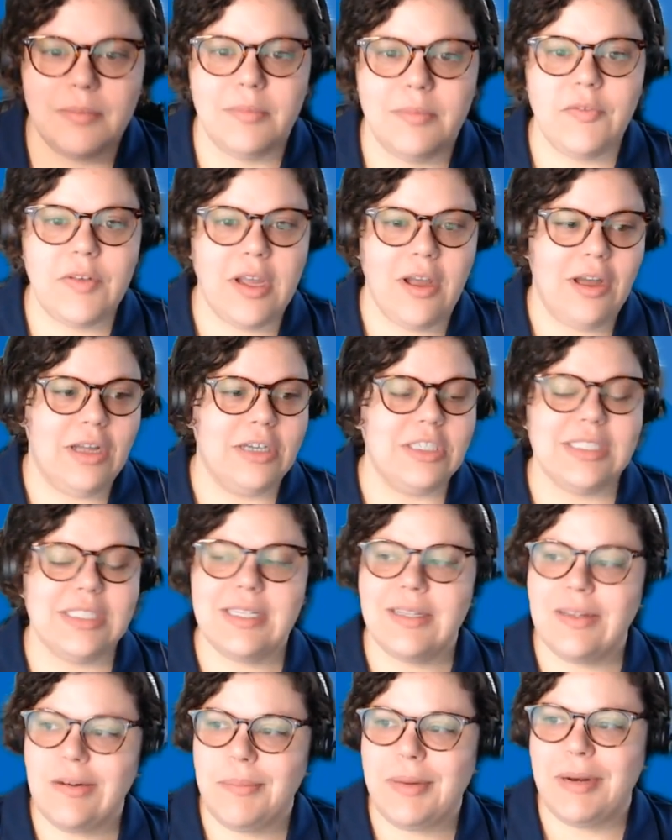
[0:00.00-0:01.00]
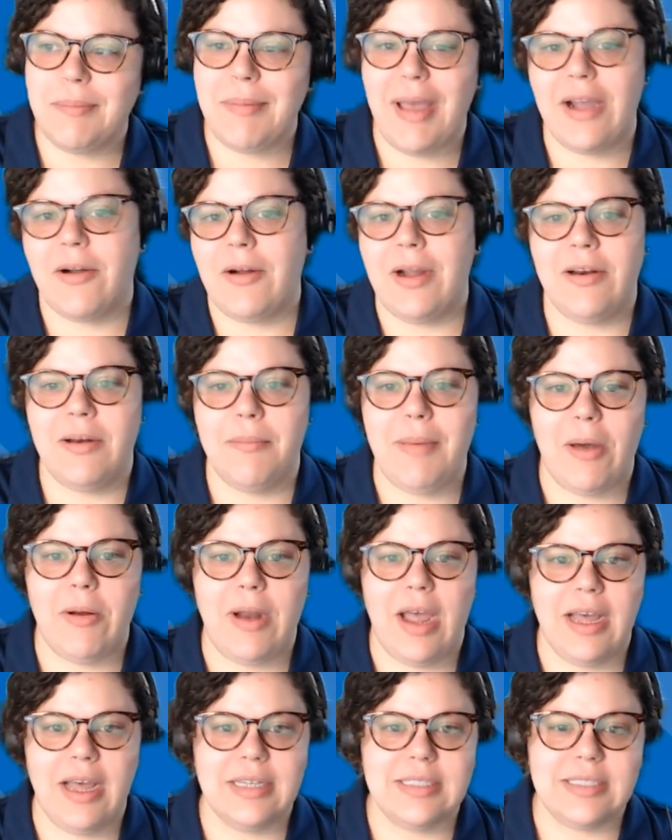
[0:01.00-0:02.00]
moving on, just a little bit of background
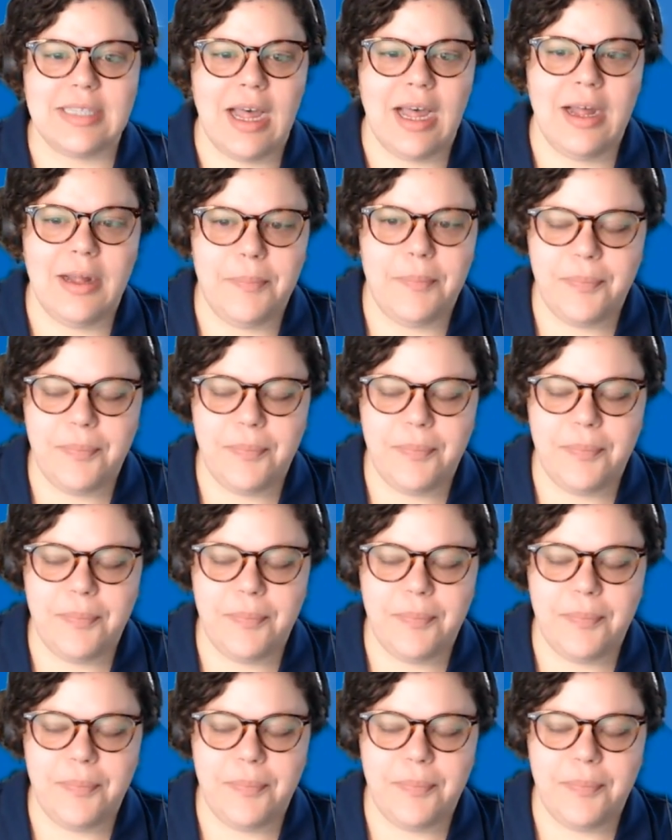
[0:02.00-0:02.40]
about us.